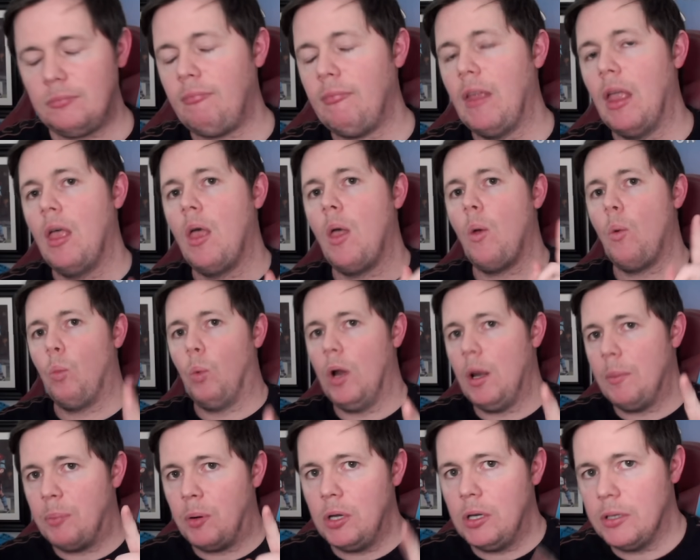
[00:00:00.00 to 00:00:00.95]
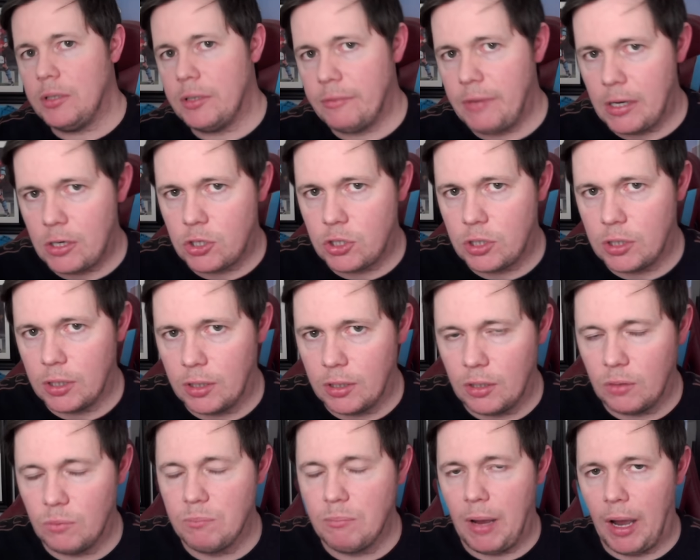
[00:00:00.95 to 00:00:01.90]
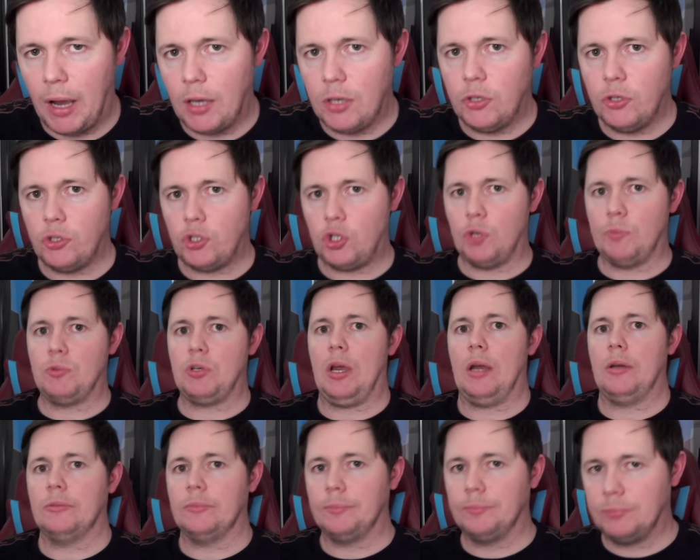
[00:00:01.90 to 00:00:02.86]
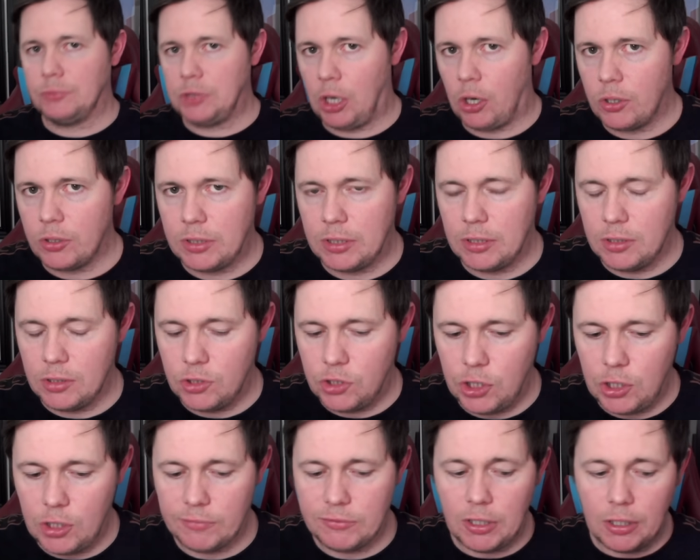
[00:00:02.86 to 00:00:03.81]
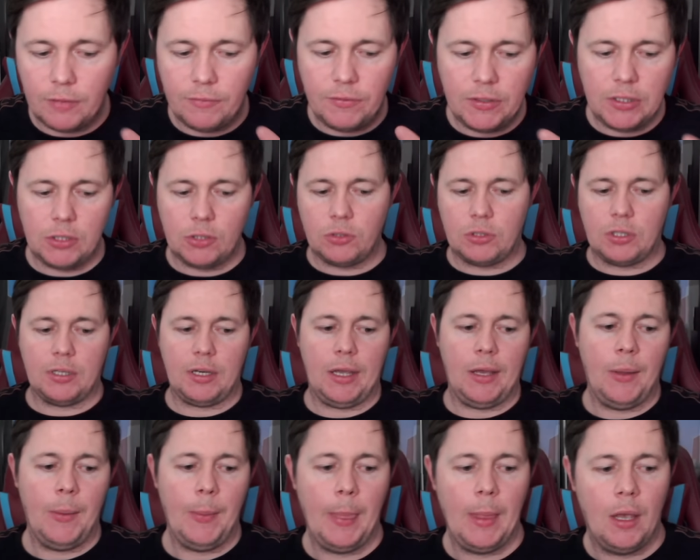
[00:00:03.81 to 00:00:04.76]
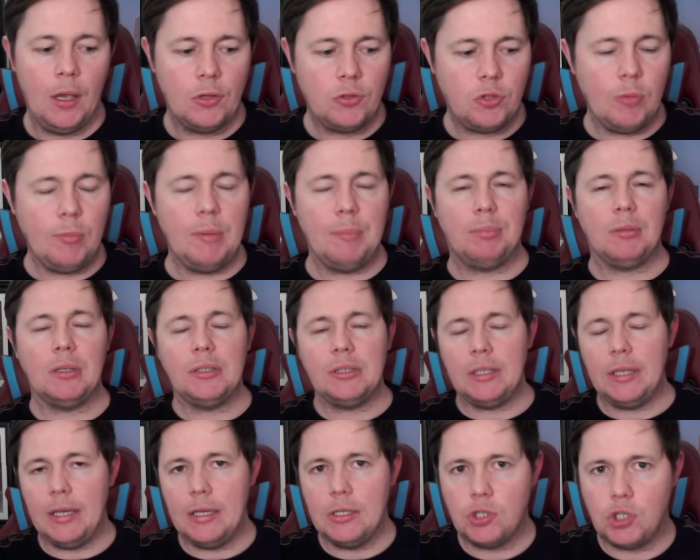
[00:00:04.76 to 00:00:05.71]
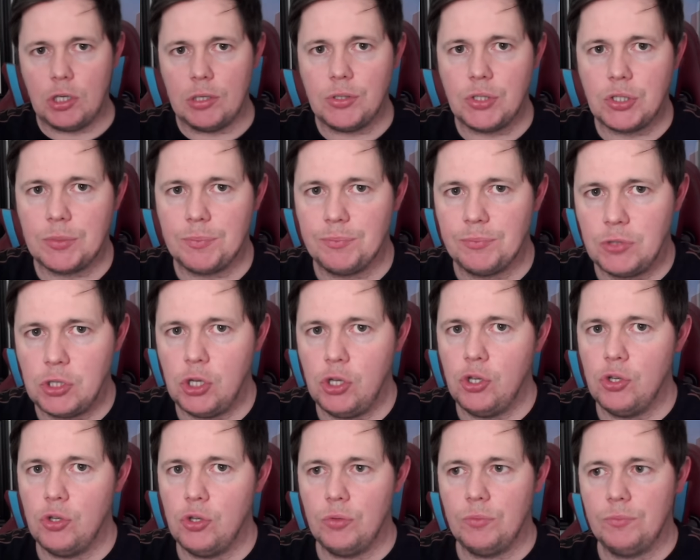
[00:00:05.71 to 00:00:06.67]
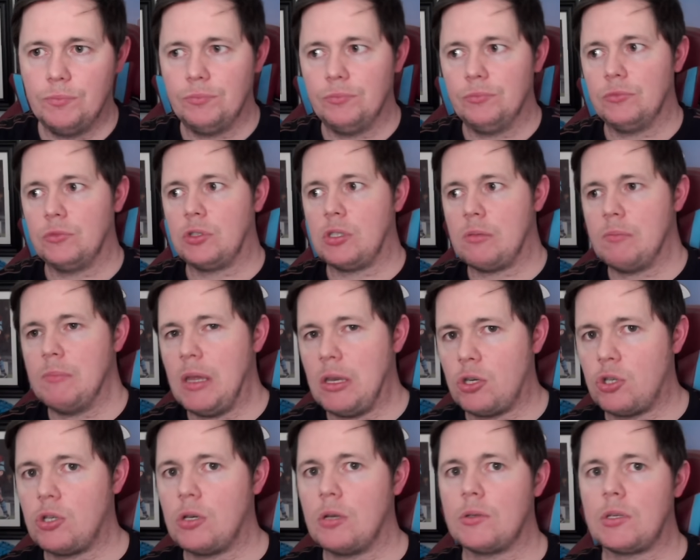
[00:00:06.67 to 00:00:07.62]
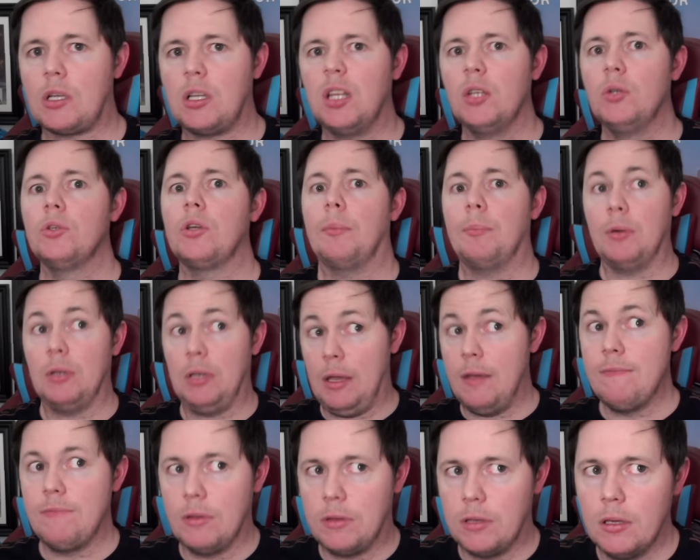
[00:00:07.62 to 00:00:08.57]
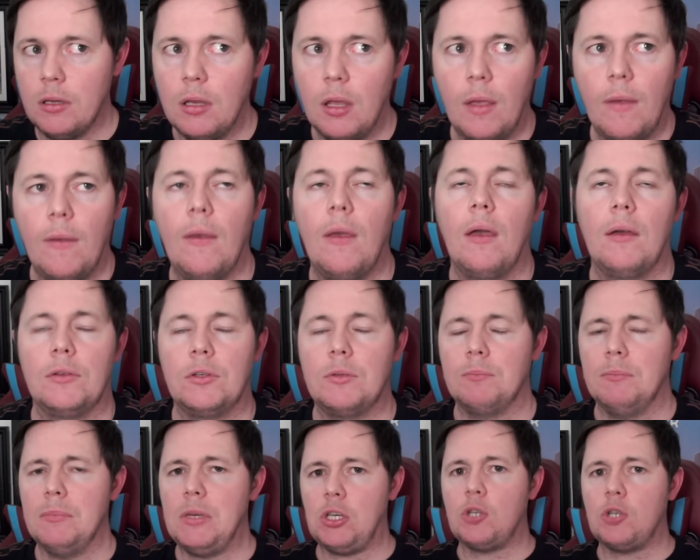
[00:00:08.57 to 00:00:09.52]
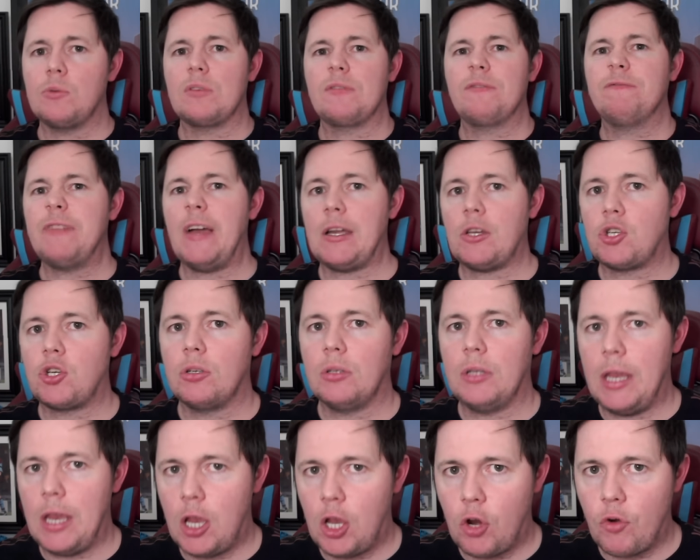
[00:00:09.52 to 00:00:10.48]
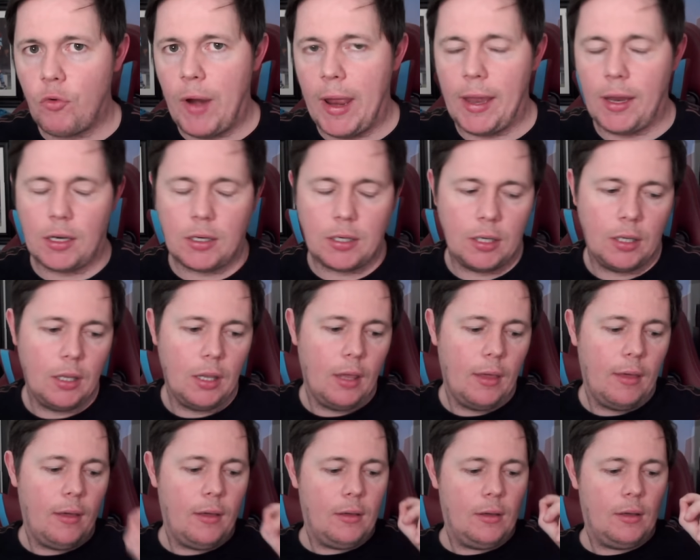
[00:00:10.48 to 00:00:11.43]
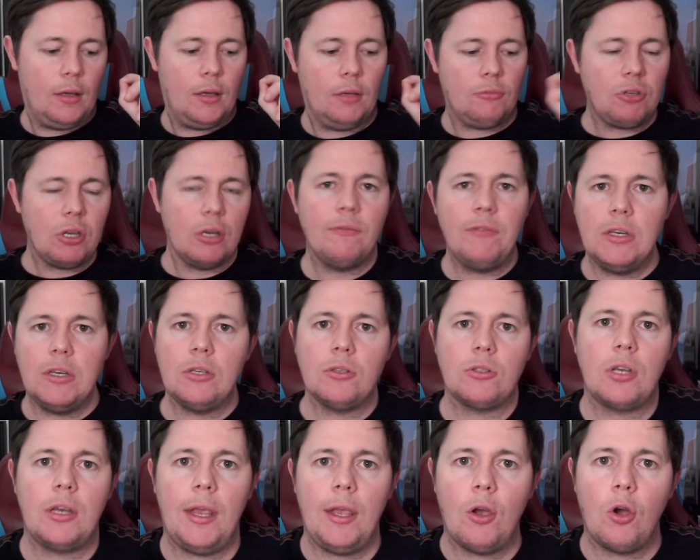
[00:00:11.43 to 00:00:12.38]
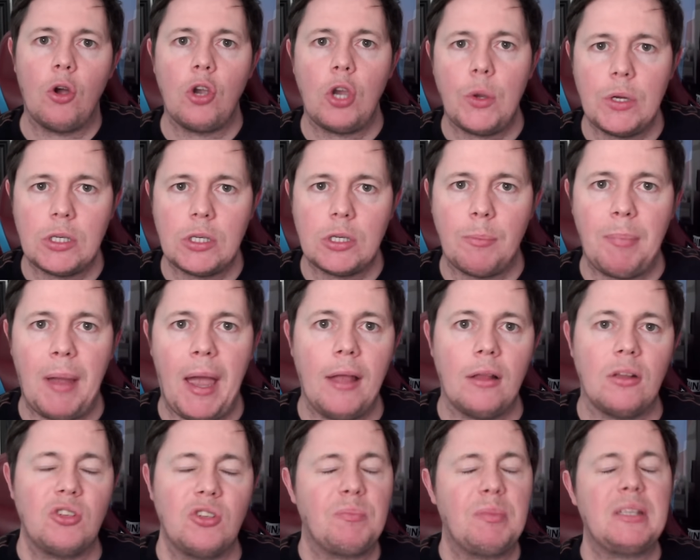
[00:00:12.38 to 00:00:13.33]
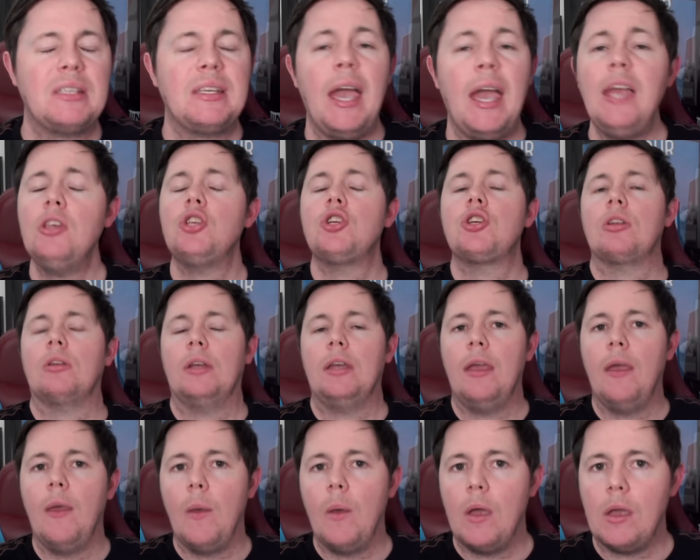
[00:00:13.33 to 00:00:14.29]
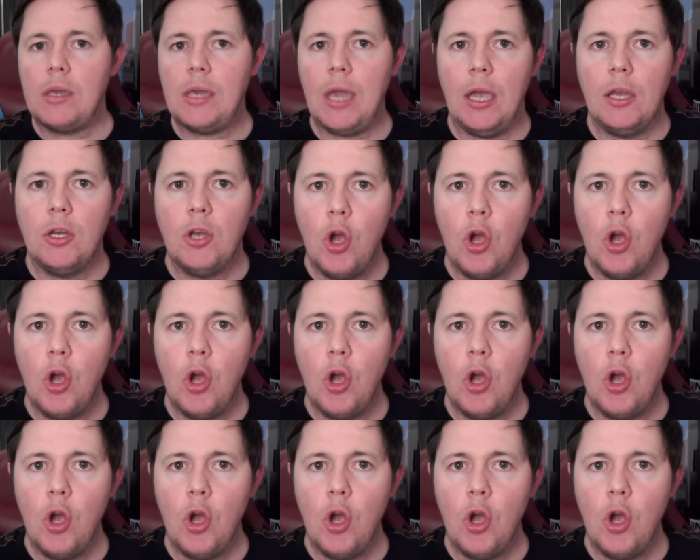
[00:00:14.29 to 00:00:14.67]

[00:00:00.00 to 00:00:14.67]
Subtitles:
I want to point in direction of my YouTube channel, Tartan Gio. I've done a video today. It took me bloody ages to just make sure I was clued up on everything. Make sure it was factually correct. Done a video today on Crystal Palace potentially getting